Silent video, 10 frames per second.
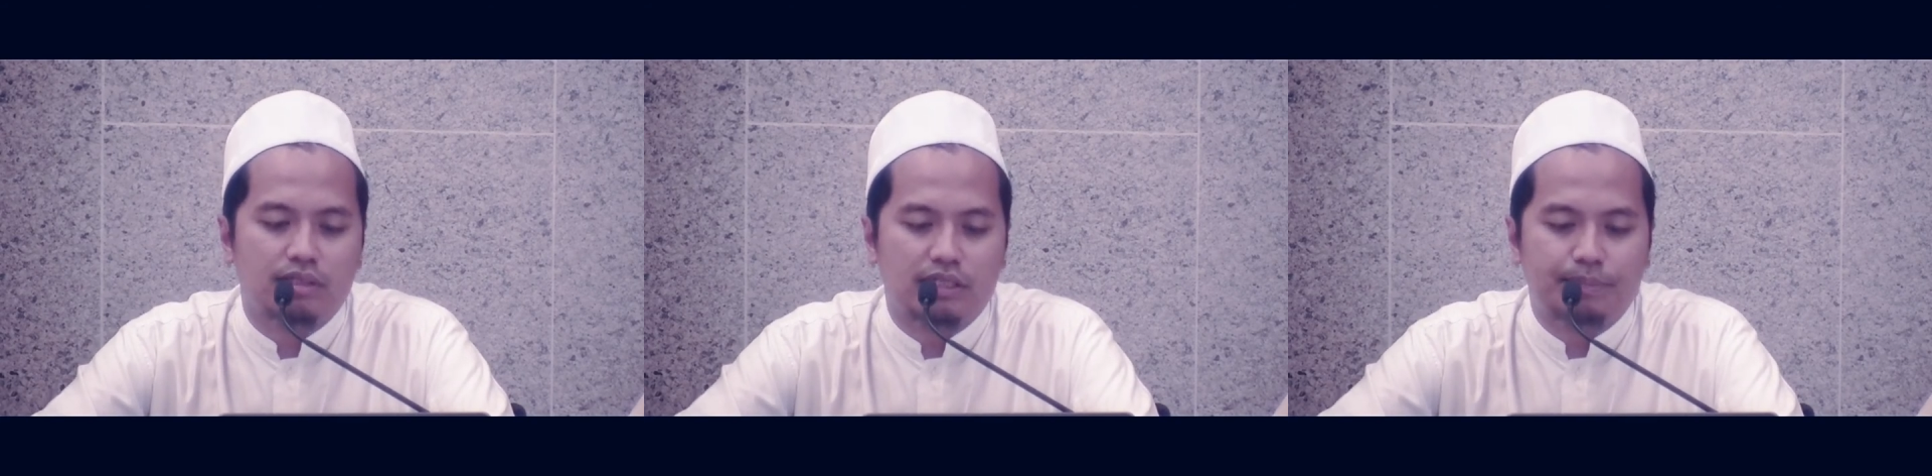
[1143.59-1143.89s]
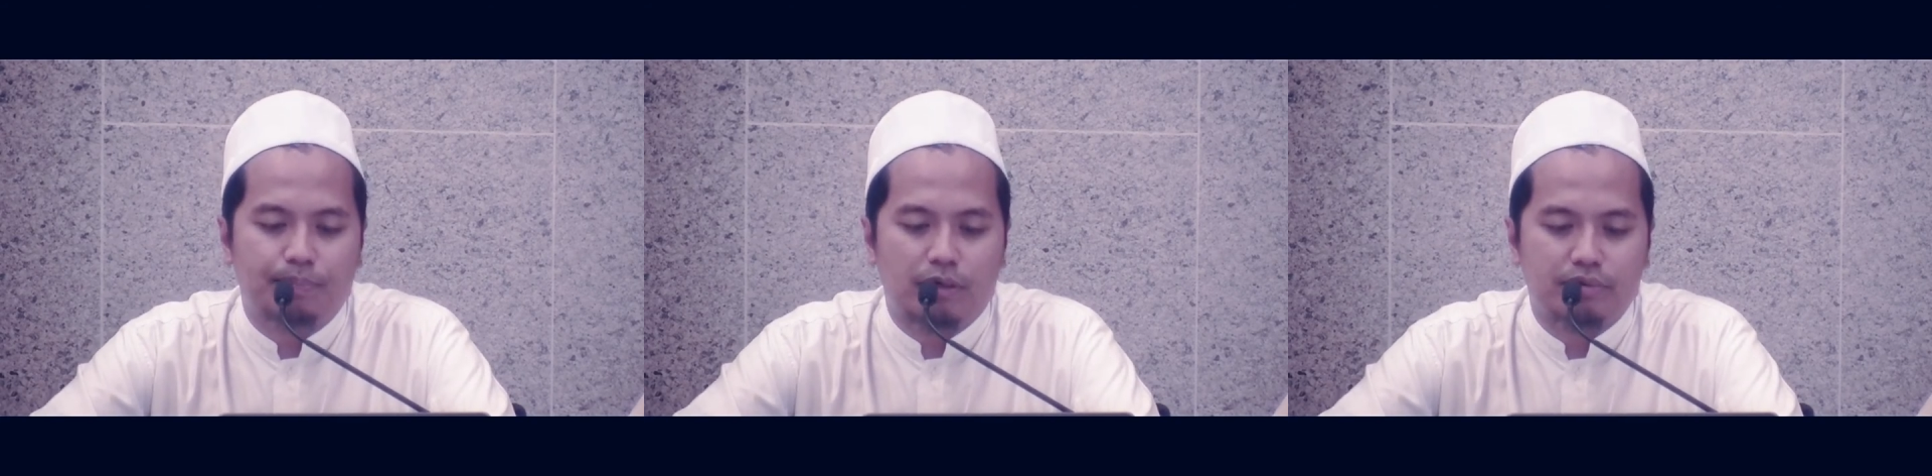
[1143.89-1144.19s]

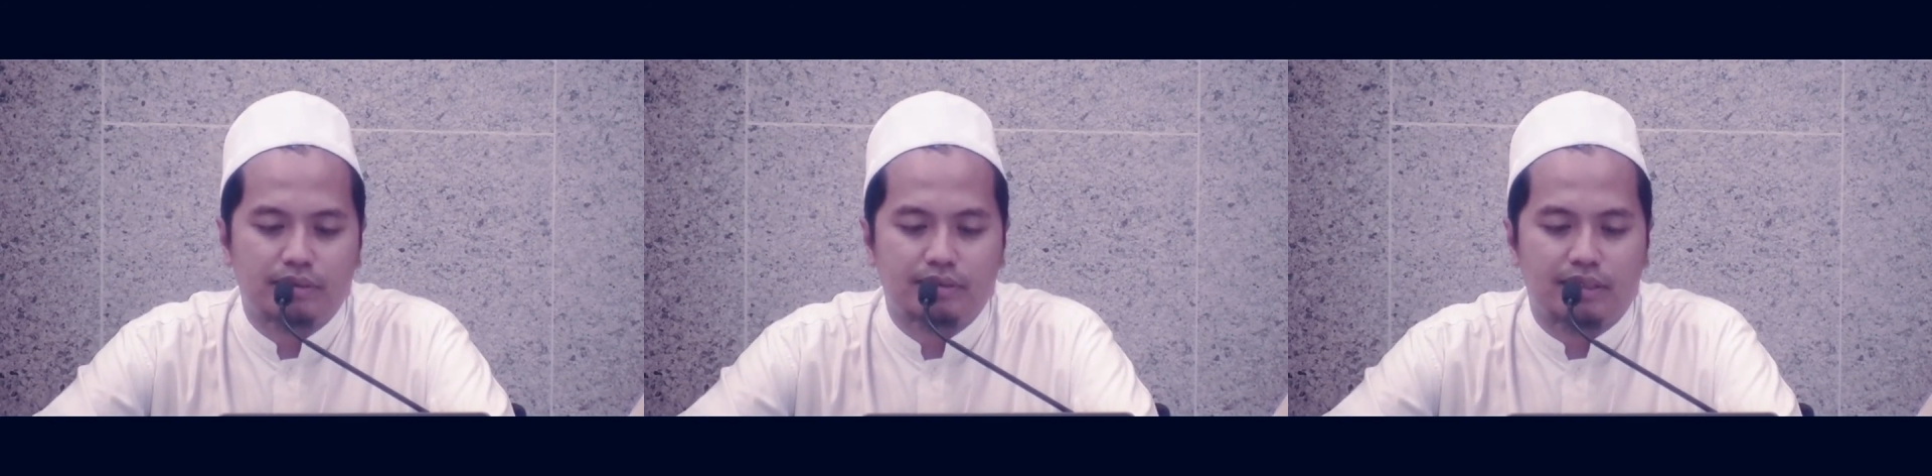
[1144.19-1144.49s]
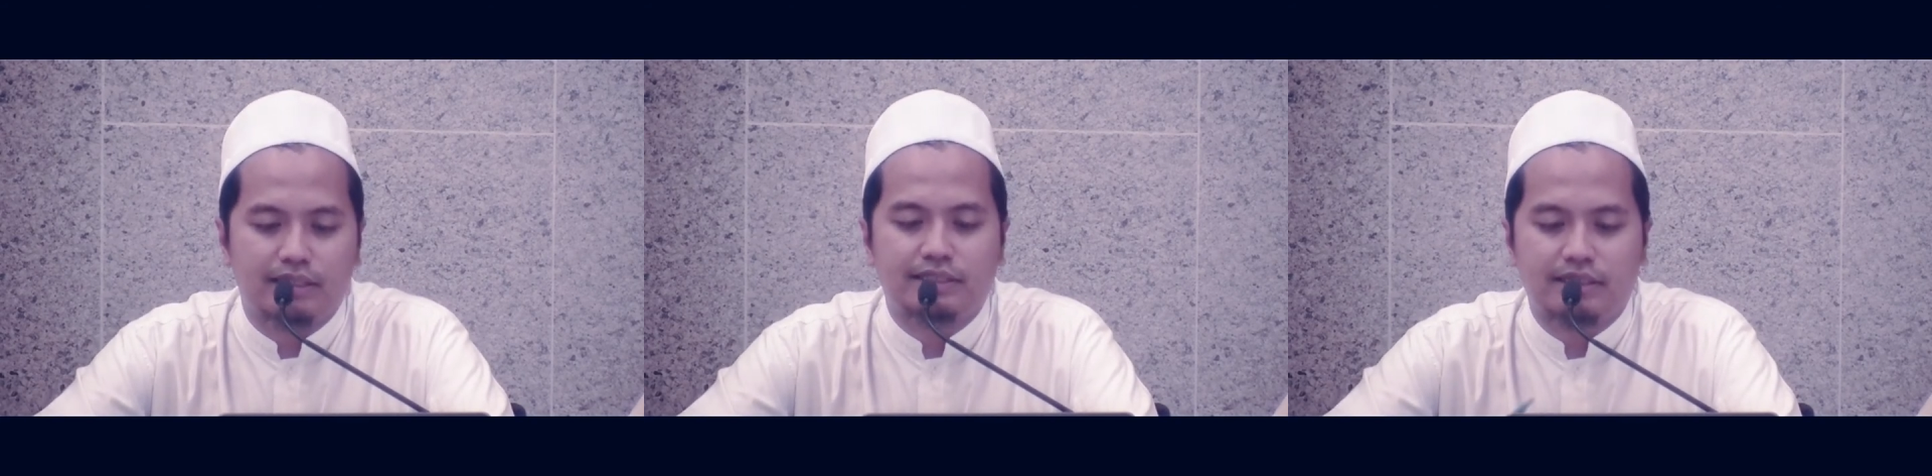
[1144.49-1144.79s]
about
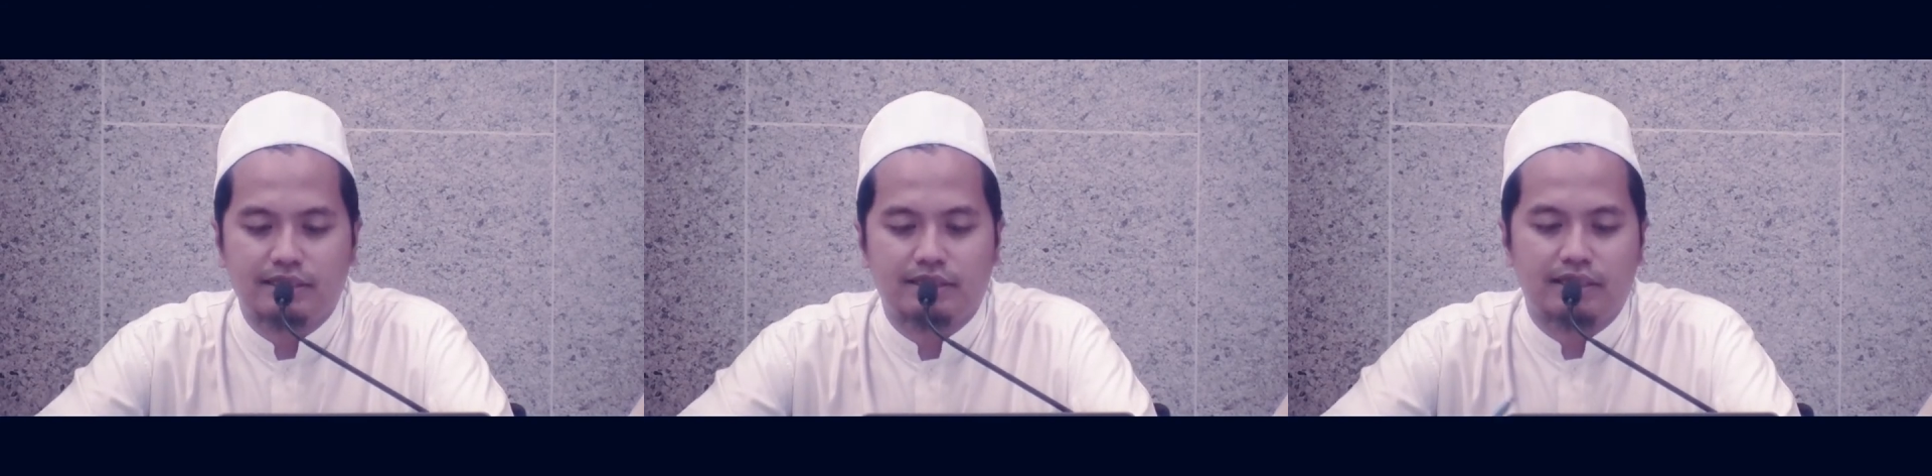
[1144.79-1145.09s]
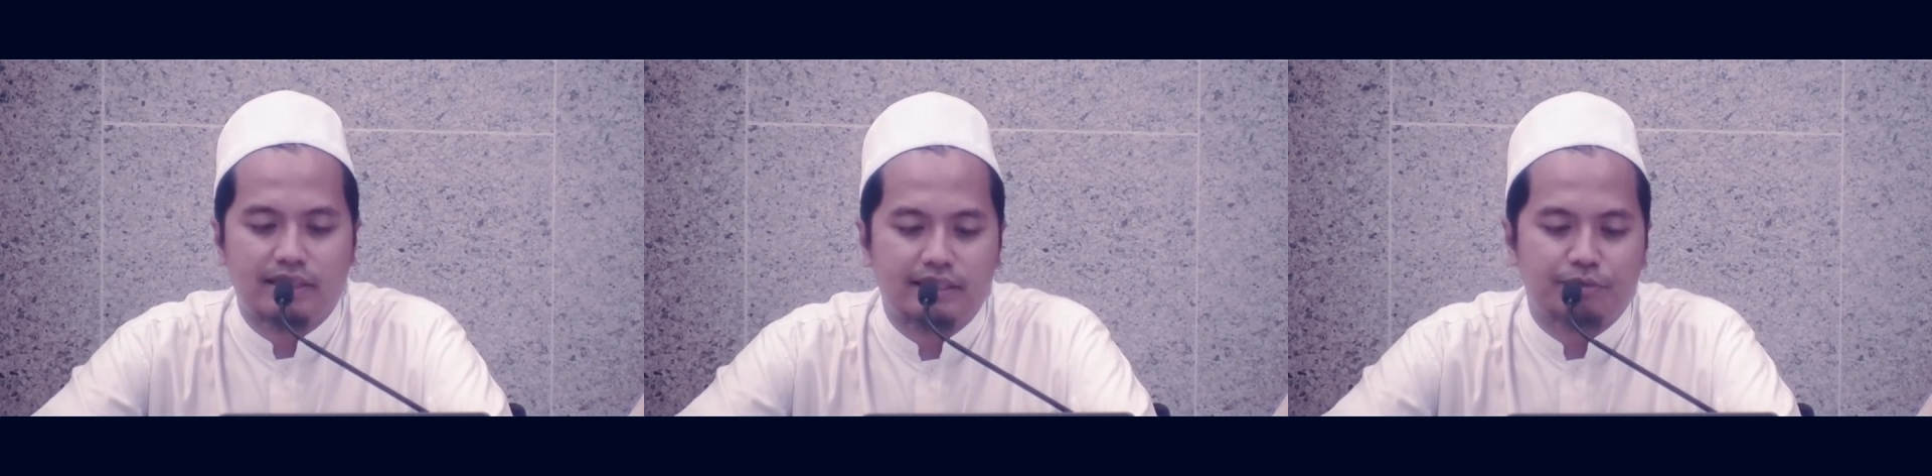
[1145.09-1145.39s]
asking the
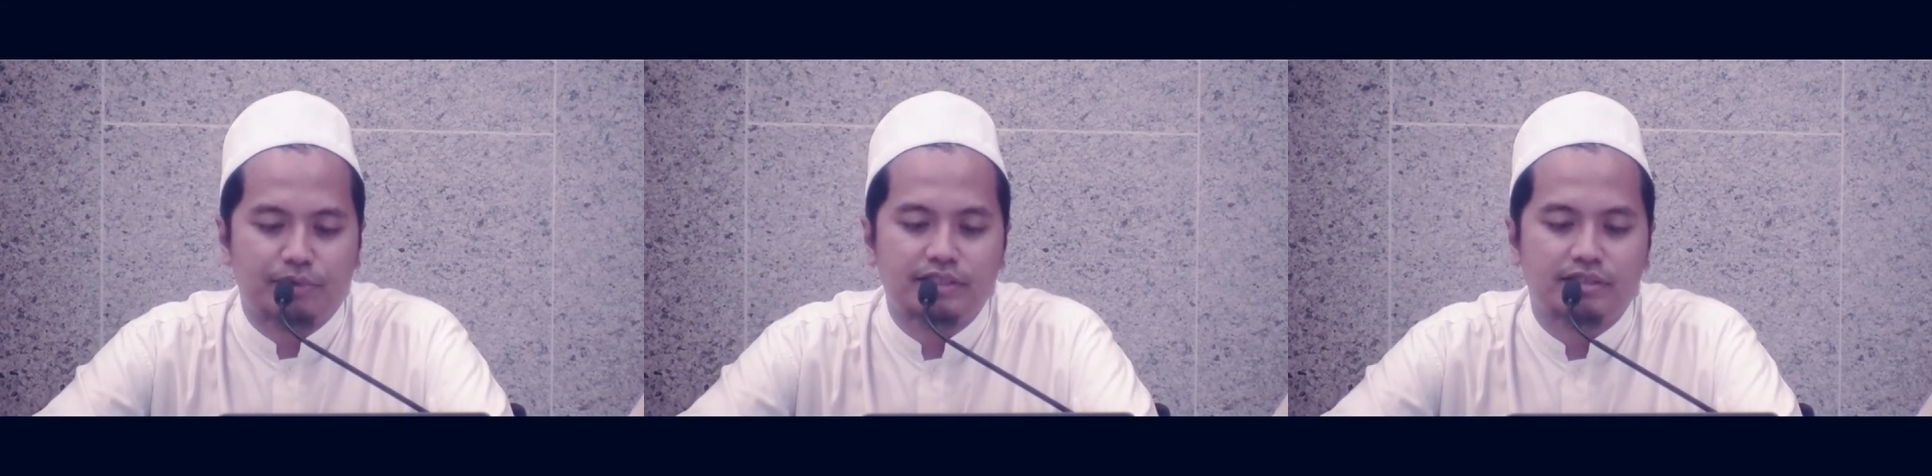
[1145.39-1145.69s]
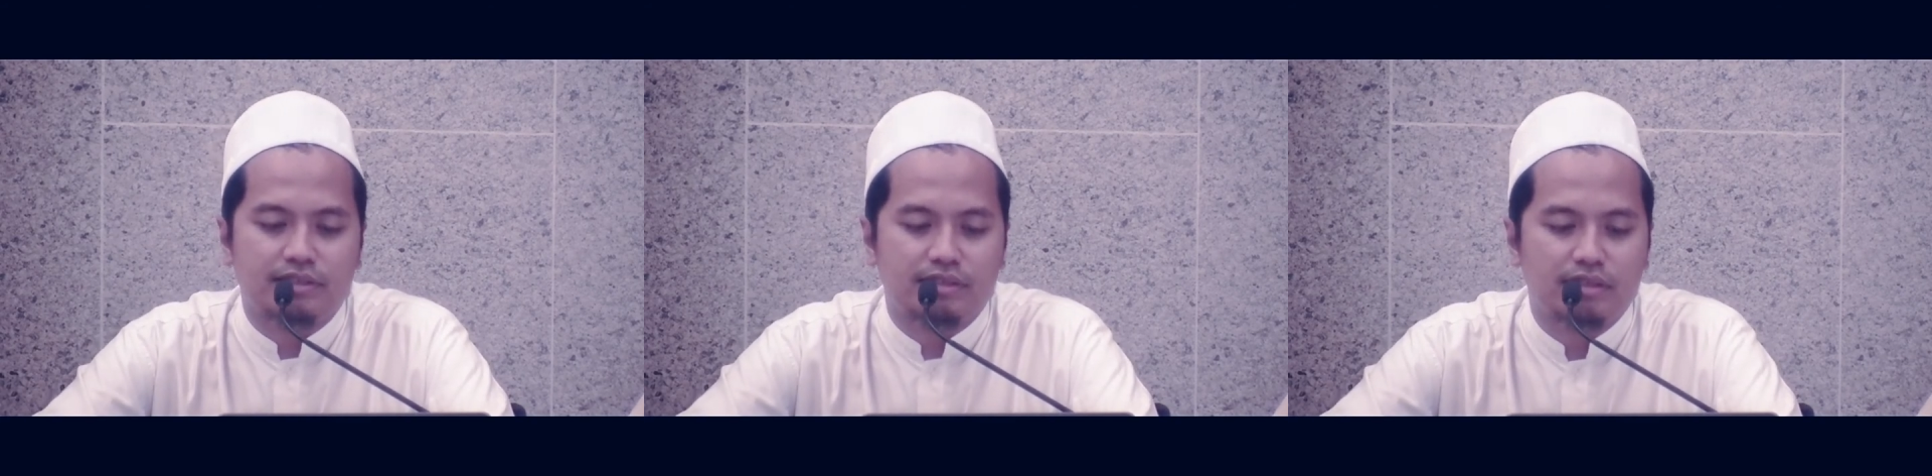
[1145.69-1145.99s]
right
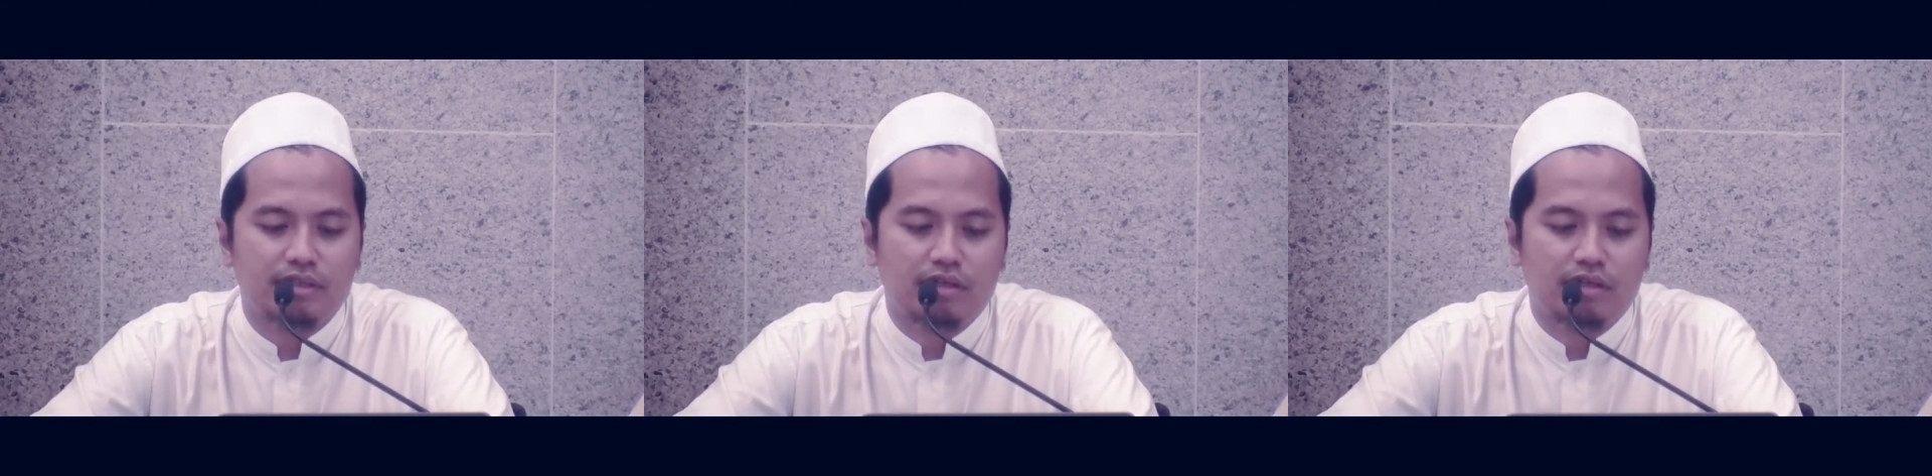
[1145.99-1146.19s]
questions